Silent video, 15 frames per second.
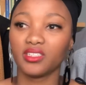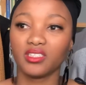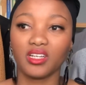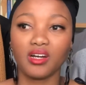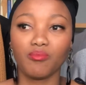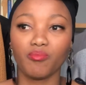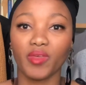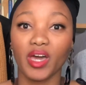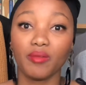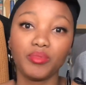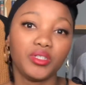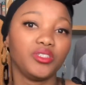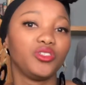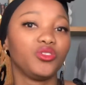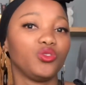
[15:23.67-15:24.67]
I'm happy
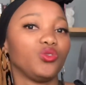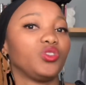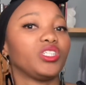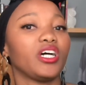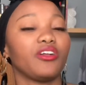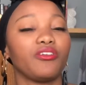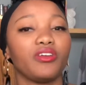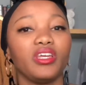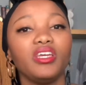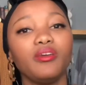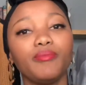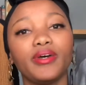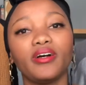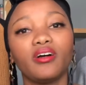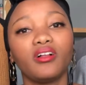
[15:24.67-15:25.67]
to chat on
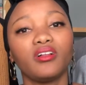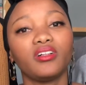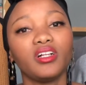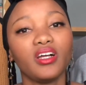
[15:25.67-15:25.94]
email.